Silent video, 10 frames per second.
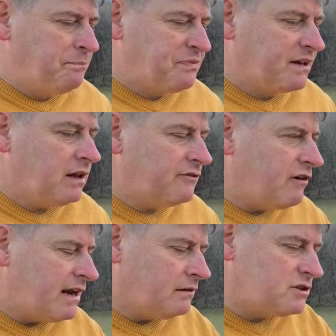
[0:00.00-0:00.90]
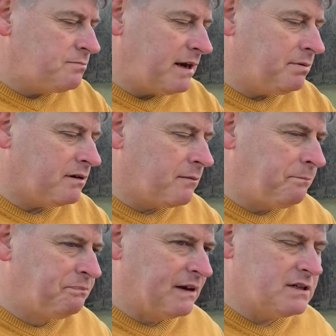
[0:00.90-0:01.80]
Clan Ranald's piper.
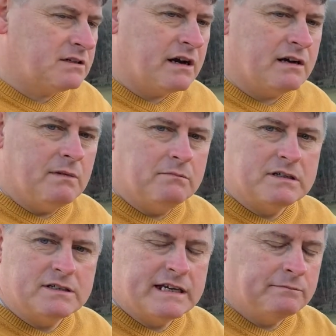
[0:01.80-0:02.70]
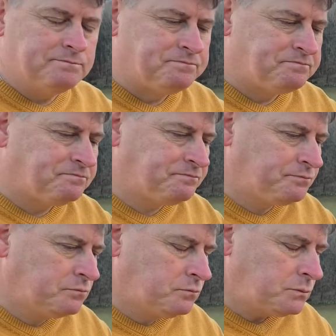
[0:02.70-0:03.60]
I just can't remember his name.
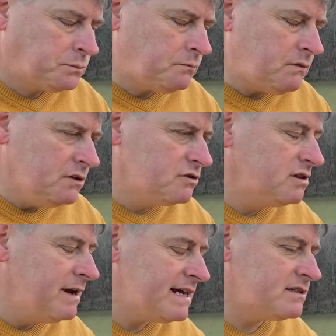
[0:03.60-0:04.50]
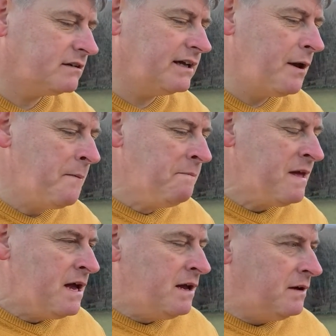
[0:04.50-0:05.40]
So domestically,
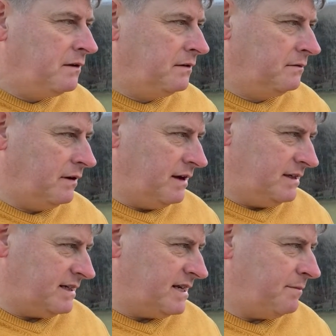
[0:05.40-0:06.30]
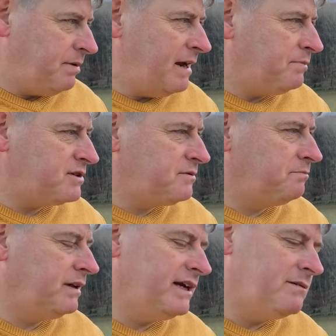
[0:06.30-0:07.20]
as I say, pipers would
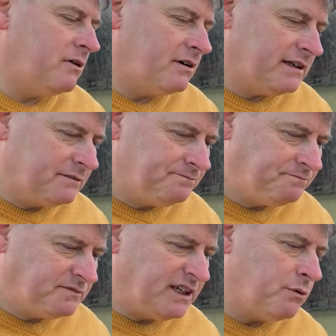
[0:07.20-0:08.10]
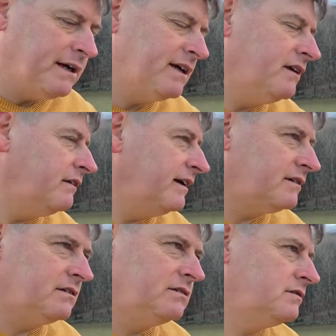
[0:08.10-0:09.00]
play in the morning to awaken the
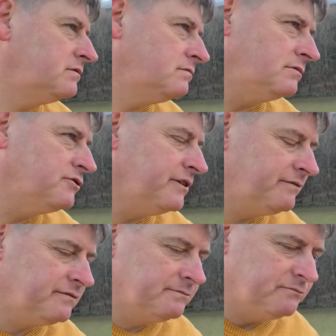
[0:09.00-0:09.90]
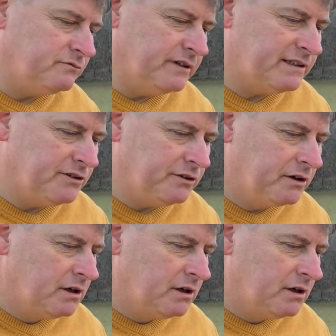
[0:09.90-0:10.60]
laird, chief retinue,